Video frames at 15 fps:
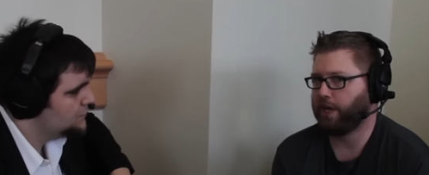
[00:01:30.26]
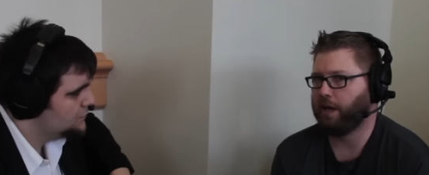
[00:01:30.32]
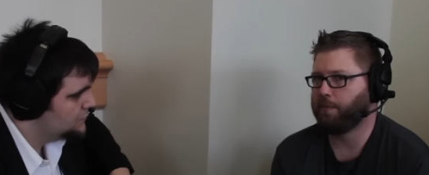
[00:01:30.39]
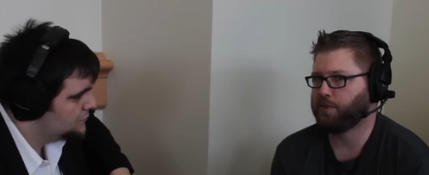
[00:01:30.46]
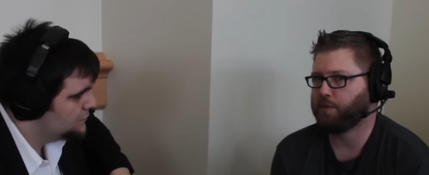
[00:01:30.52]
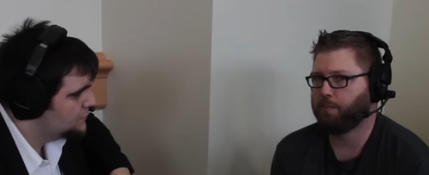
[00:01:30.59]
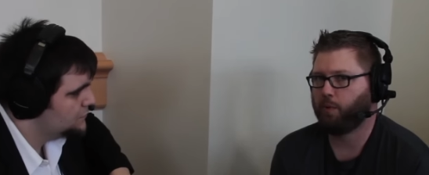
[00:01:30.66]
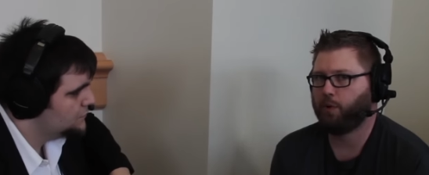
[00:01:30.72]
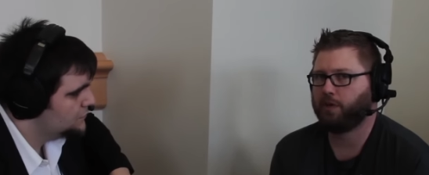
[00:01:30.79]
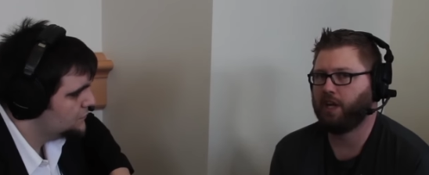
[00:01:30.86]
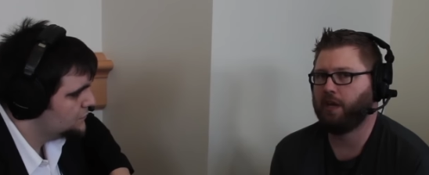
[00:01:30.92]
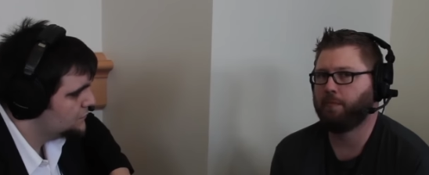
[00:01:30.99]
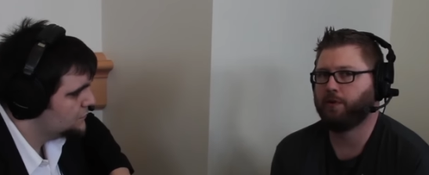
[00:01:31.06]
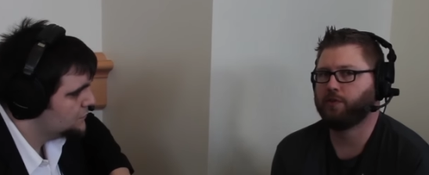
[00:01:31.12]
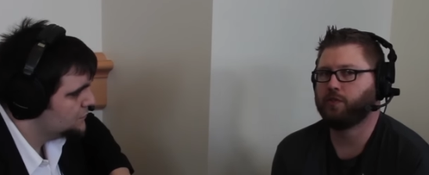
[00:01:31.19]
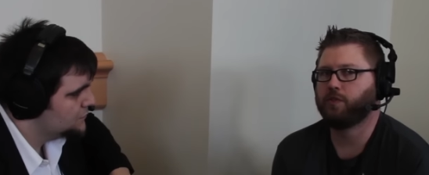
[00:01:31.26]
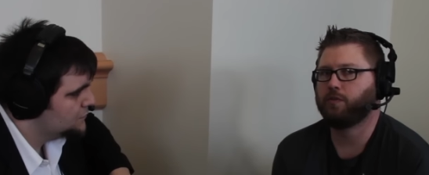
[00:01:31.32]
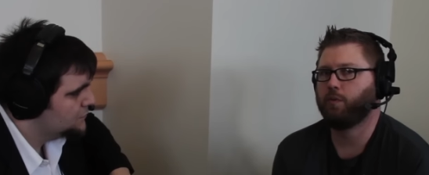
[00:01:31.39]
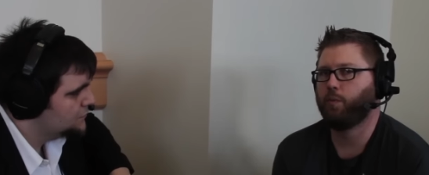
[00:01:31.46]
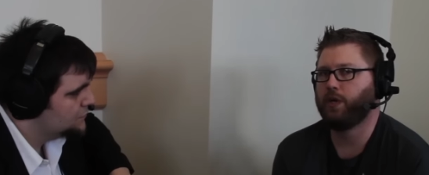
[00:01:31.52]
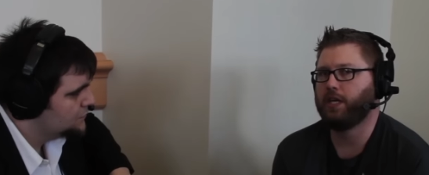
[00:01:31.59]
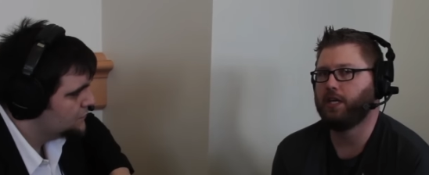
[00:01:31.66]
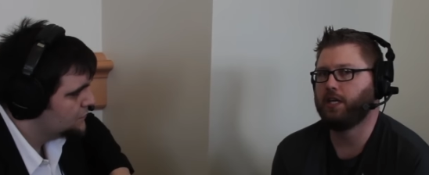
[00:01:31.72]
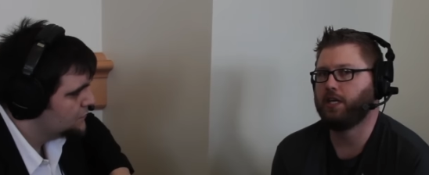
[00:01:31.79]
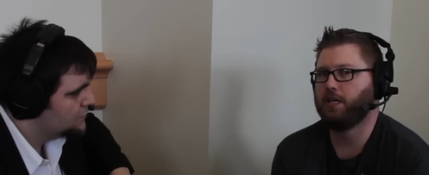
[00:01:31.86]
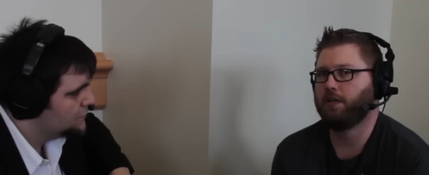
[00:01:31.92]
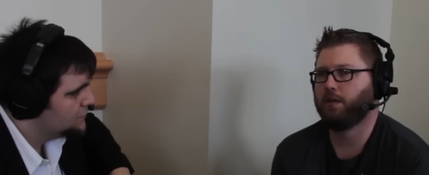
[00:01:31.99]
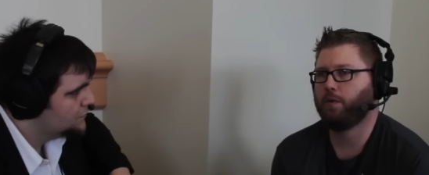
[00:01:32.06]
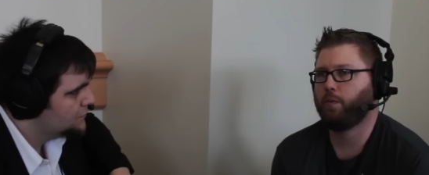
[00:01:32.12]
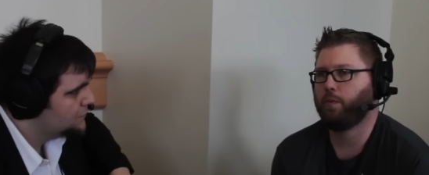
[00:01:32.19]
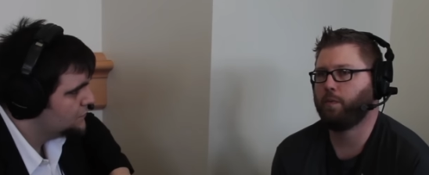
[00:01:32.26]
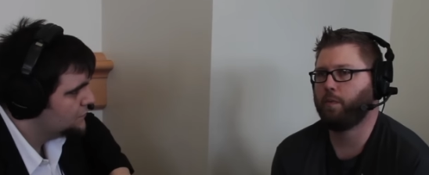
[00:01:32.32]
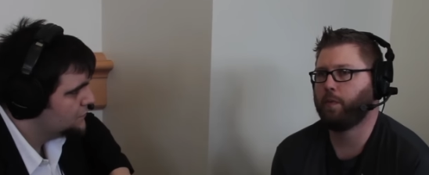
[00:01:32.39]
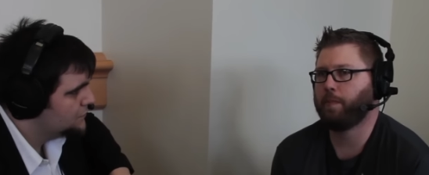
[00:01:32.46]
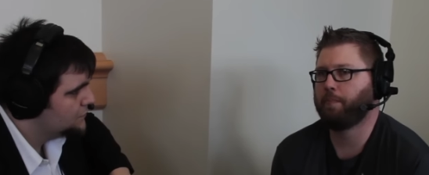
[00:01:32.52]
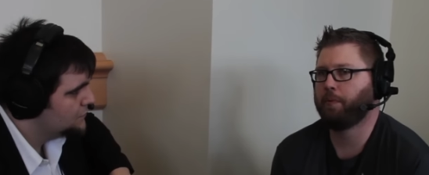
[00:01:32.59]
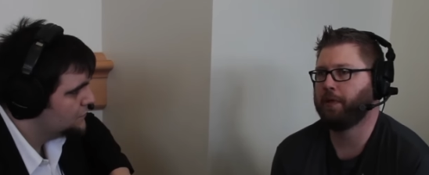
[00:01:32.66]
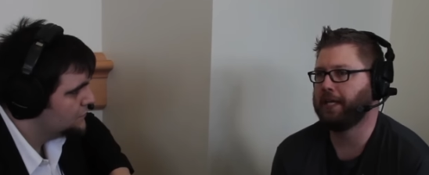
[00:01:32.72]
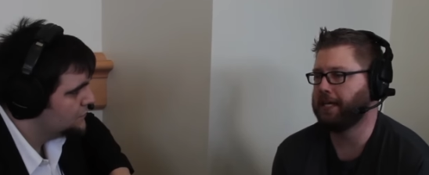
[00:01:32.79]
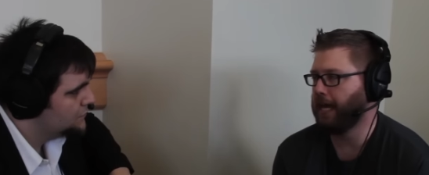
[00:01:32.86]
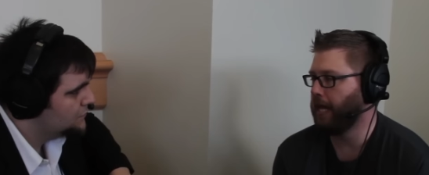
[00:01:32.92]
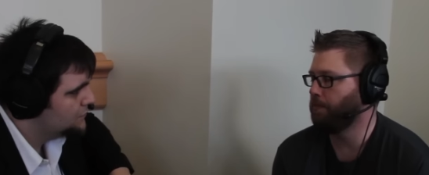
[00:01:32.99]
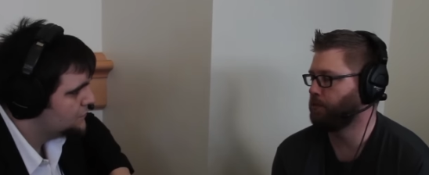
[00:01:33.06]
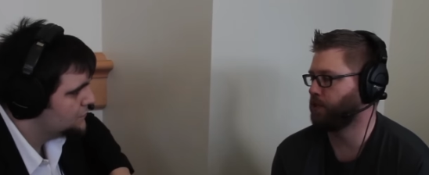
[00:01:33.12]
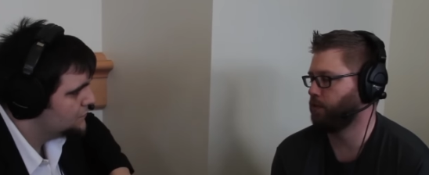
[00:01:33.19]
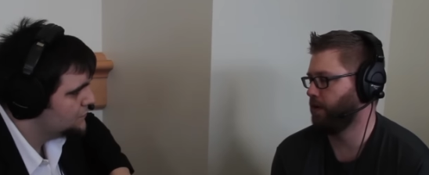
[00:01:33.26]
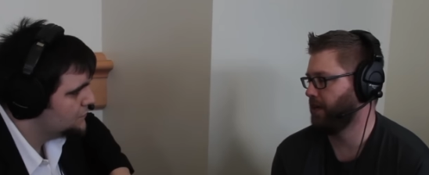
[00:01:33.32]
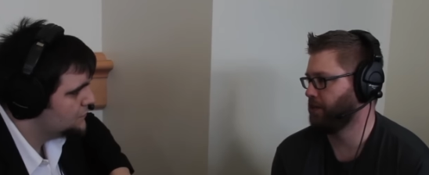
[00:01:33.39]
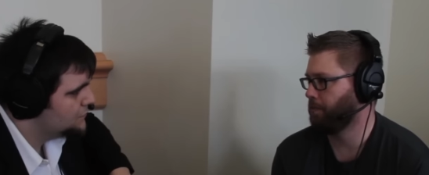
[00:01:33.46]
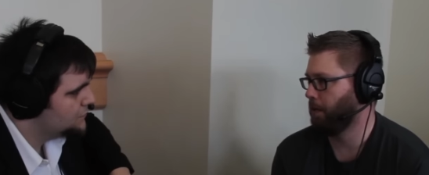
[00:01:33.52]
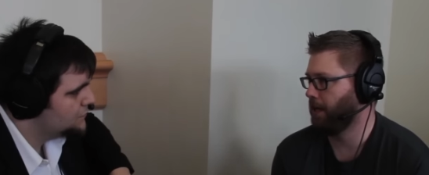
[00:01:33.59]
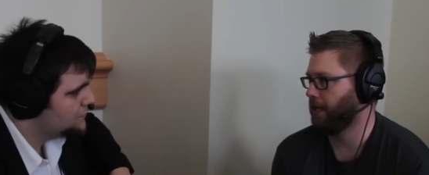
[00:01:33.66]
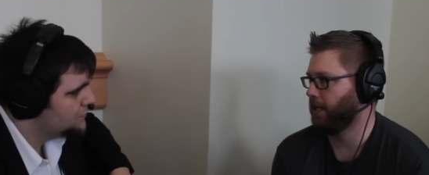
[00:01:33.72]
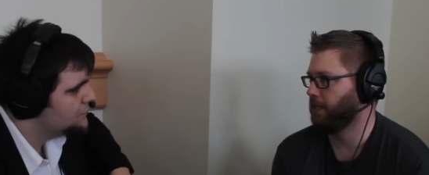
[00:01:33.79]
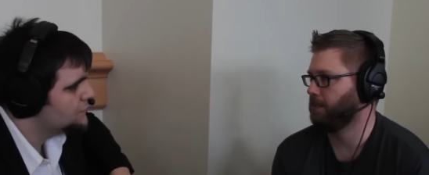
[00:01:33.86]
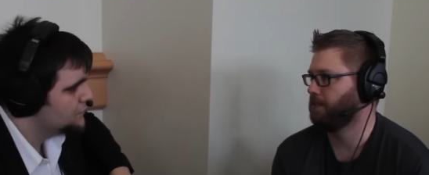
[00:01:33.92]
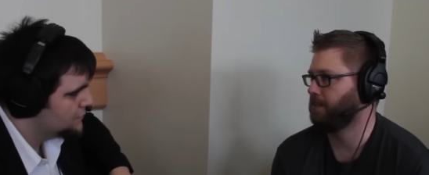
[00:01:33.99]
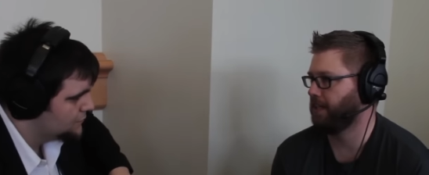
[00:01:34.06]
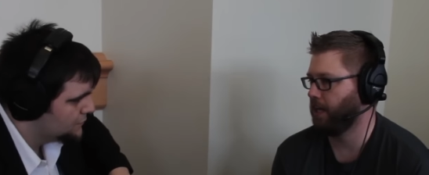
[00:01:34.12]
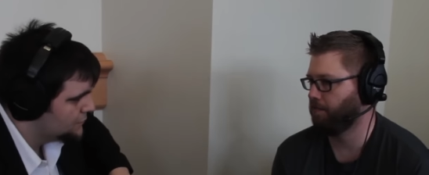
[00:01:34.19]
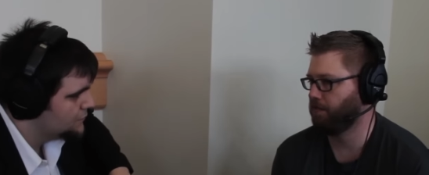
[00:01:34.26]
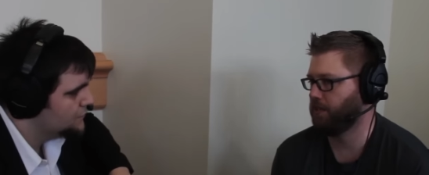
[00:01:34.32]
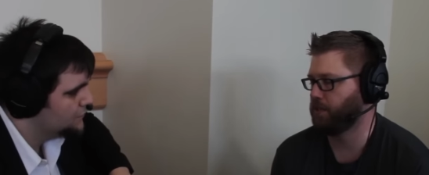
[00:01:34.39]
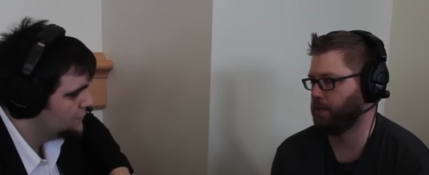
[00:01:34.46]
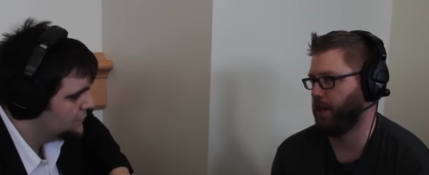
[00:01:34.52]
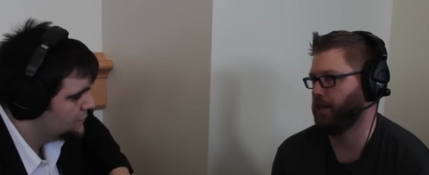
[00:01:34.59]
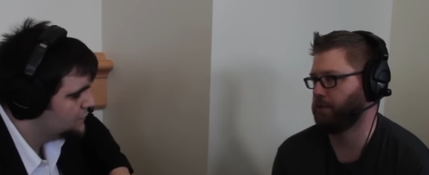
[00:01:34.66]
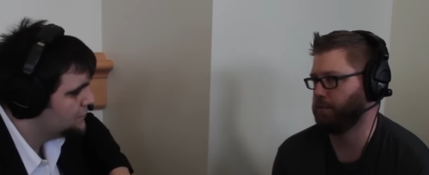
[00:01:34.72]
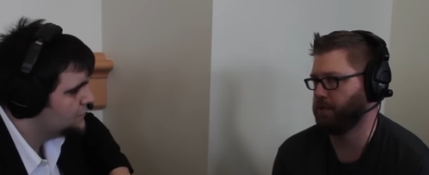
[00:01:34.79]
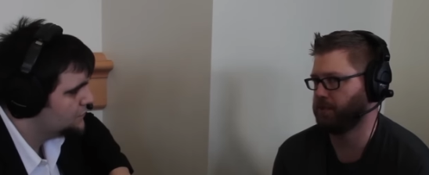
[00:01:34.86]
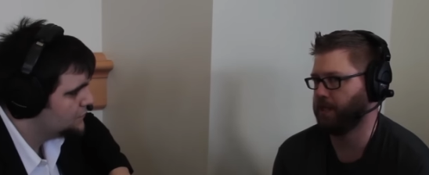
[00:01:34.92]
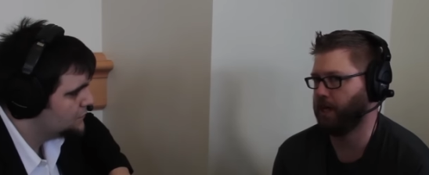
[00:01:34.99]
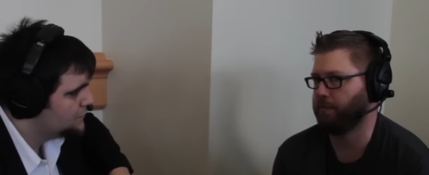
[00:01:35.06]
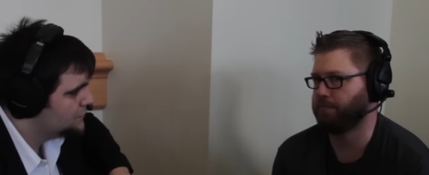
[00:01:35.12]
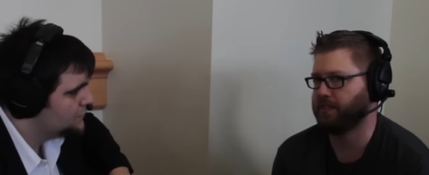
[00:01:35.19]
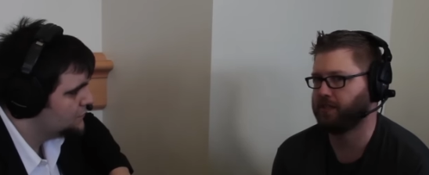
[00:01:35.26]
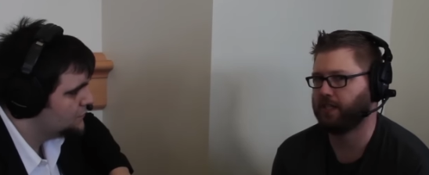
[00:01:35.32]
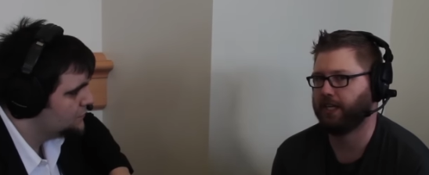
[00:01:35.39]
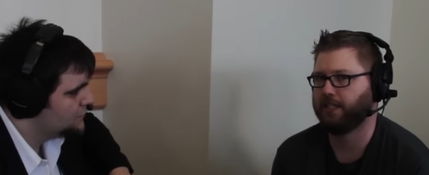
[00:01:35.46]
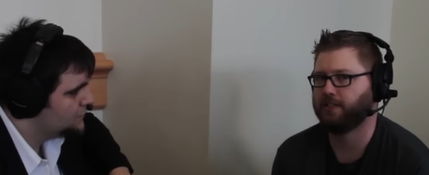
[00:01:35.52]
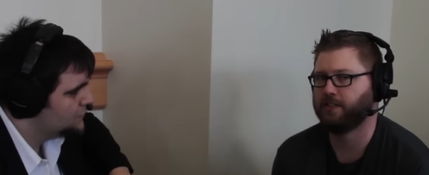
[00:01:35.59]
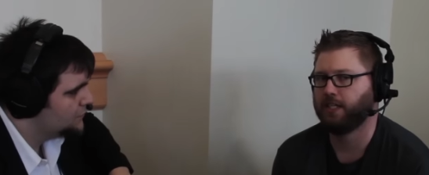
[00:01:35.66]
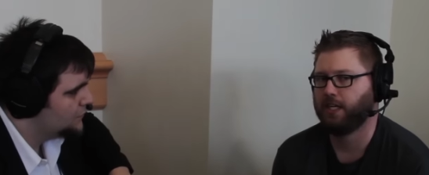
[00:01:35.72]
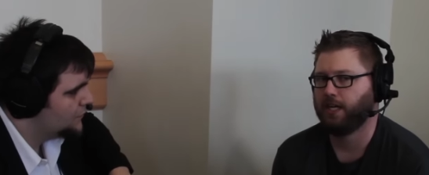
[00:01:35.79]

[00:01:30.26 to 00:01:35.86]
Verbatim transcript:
Speaker 1: gamers and board gamers. We, we play games to raise money to give to these hospitals to help these kids.